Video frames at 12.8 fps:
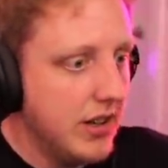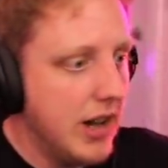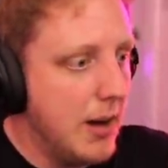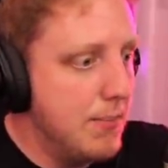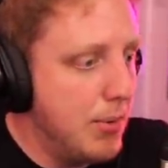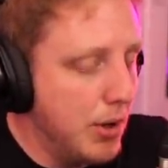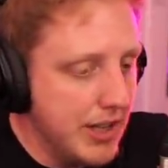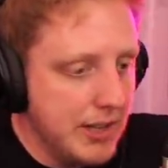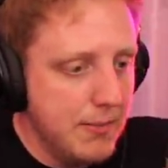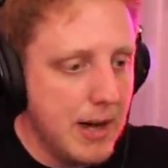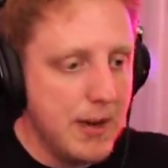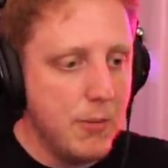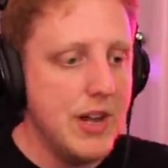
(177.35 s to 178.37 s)
I'm pulling
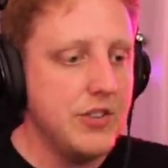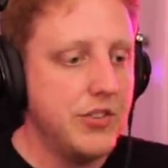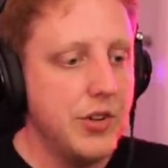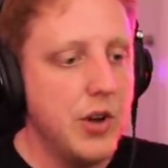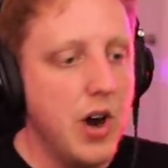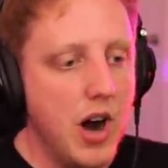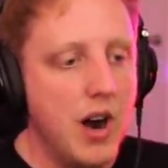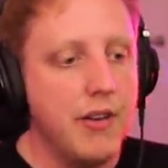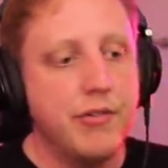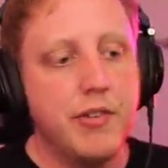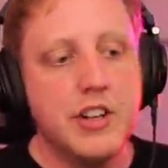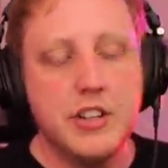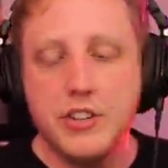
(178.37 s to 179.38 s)
my wetsuit
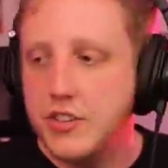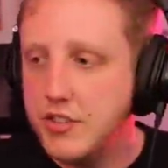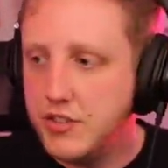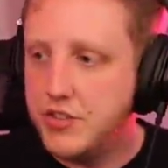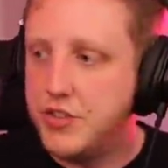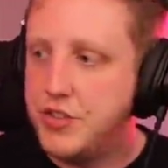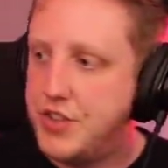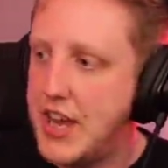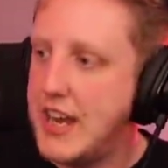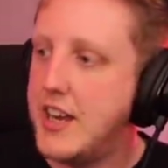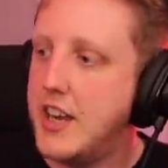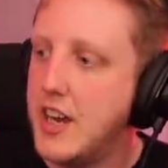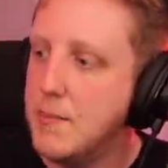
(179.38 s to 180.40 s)
off.
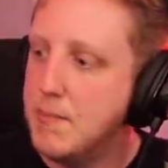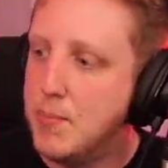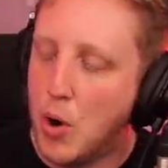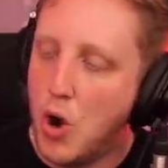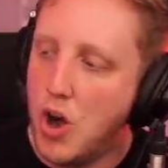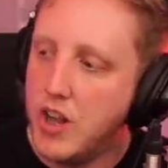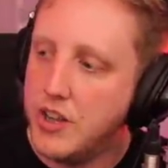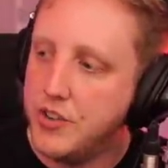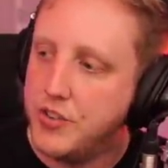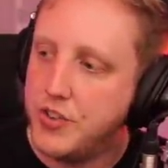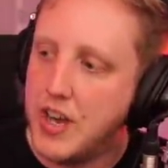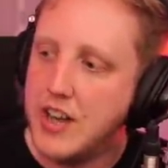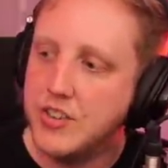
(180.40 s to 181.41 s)
Dick and
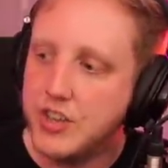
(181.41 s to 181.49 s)
balls and